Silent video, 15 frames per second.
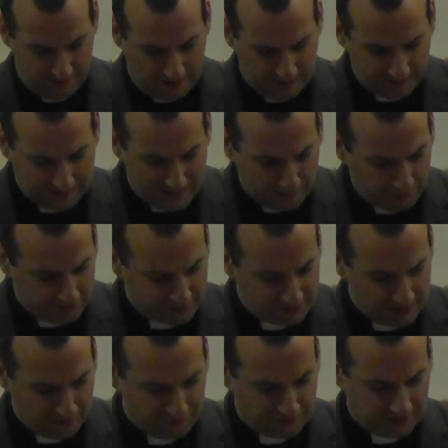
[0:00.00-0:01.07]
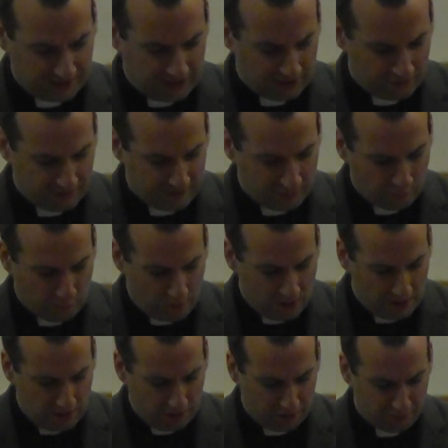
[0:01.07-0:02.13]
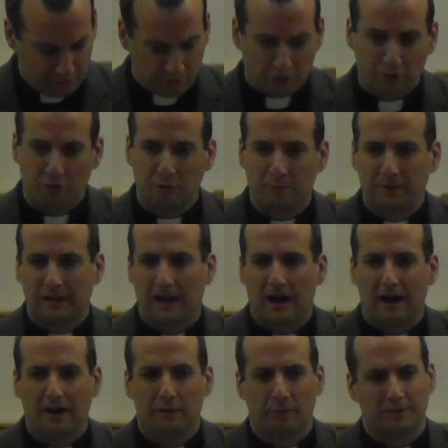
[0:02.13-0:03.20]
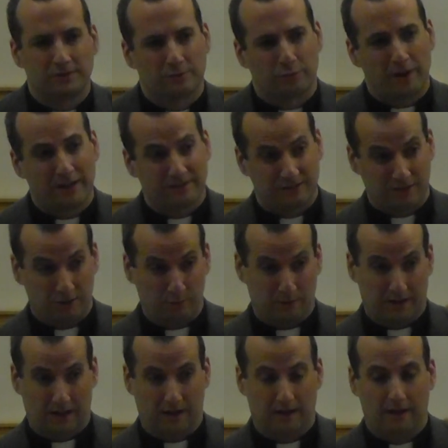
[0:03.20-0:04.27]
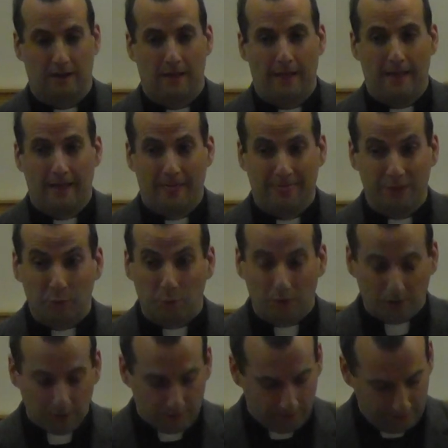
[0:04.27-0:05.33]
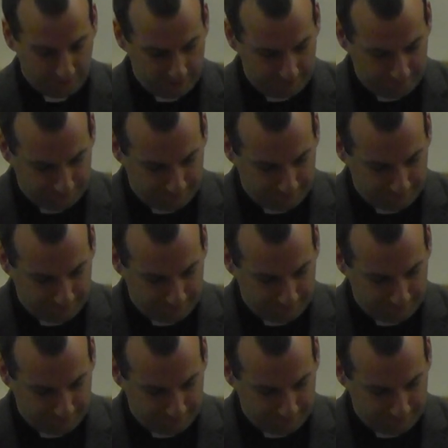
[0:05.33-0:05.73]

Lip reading: and allowed herself to carry the one through whom God was rescuing the world.